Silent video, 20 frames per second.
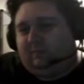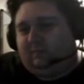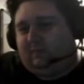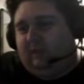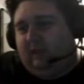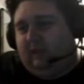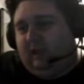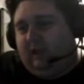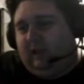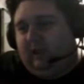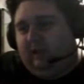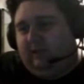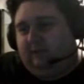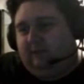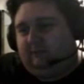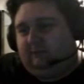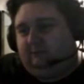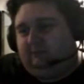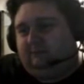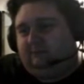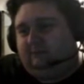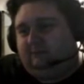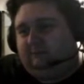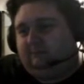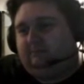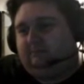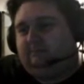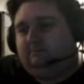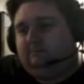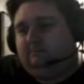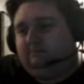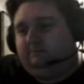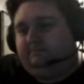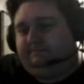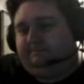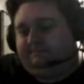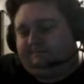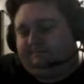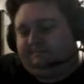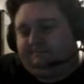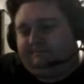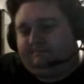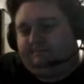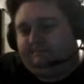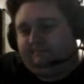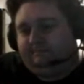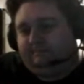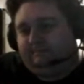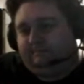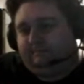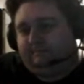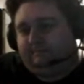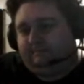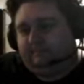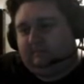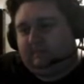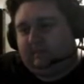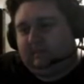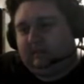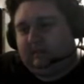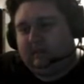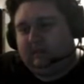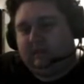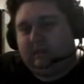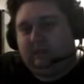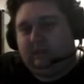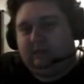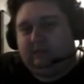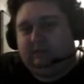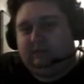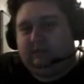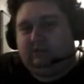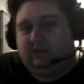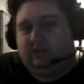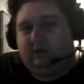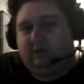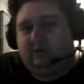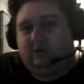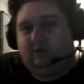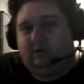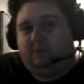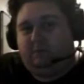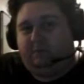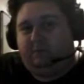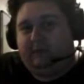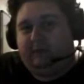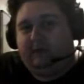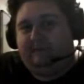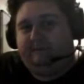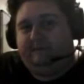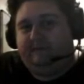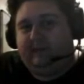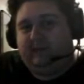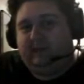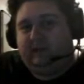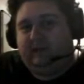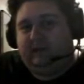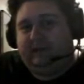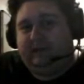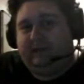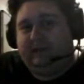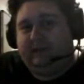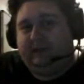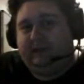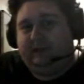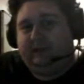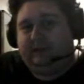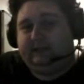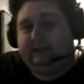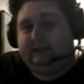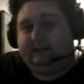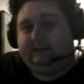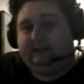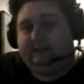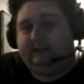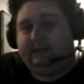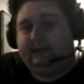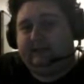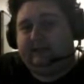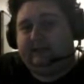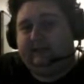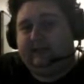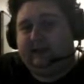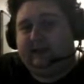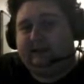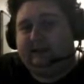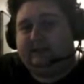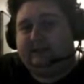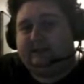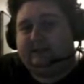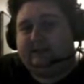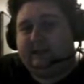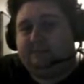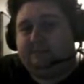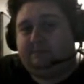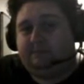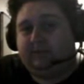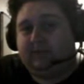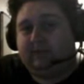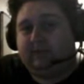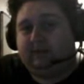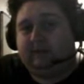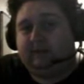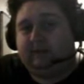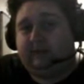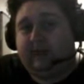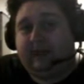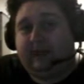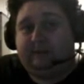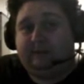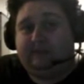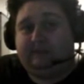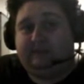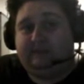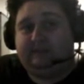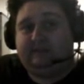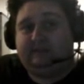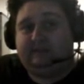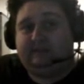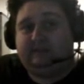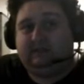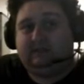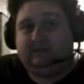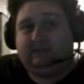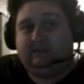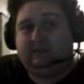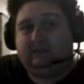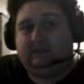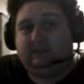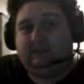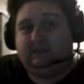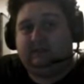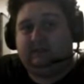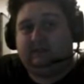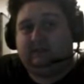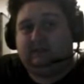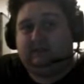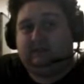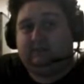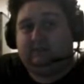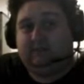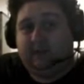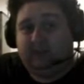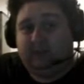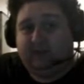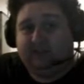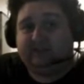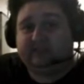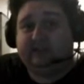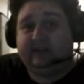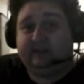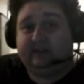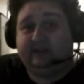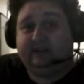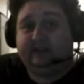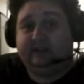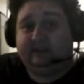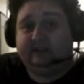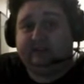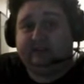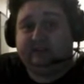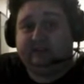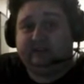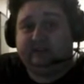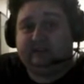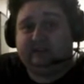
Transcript: That is gangster. Mm-hmm. So my feeling is, unless something happens, my money's on Denise